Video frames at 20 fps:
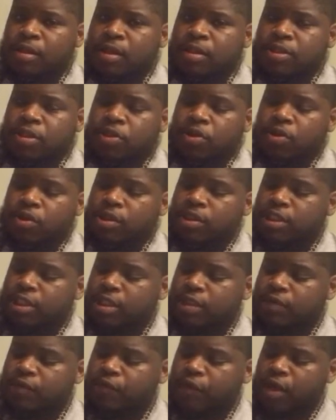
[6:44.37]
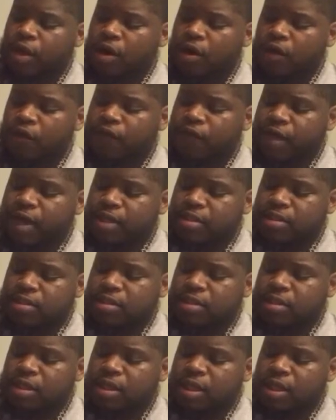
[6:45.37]
Because the Lord says, if we hold fast
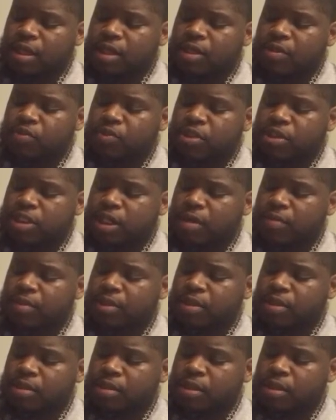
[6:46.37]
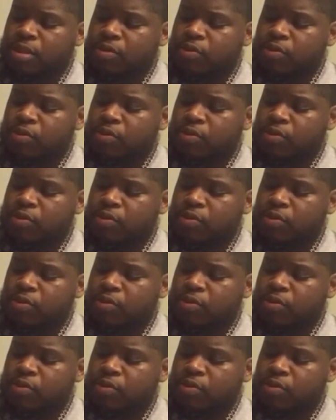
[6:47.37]
until the end, we shall be,